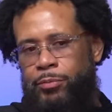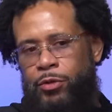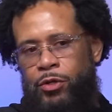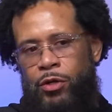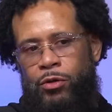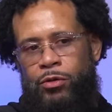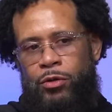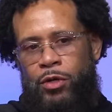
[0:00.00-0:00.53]
You
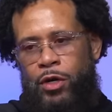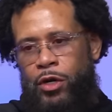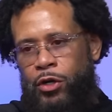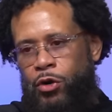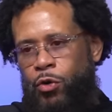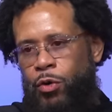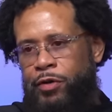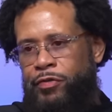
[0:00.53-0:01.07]
know,
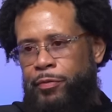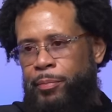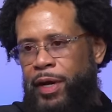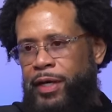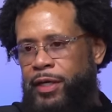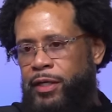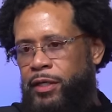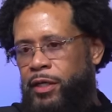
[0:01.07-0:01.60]
Corey for
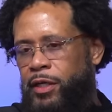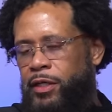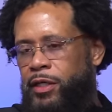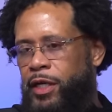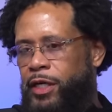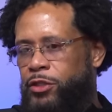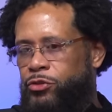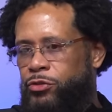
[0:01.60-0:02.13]
making
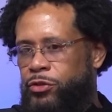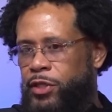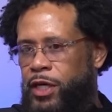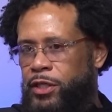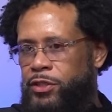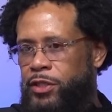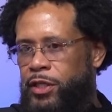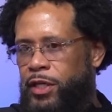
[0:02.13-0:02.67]
the
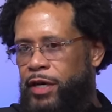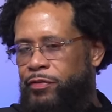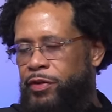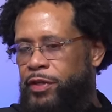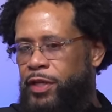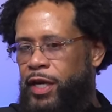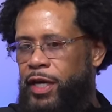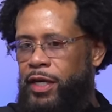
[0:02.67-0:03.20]
introduction and
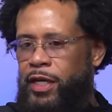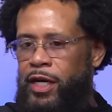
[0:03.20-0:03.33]
everything.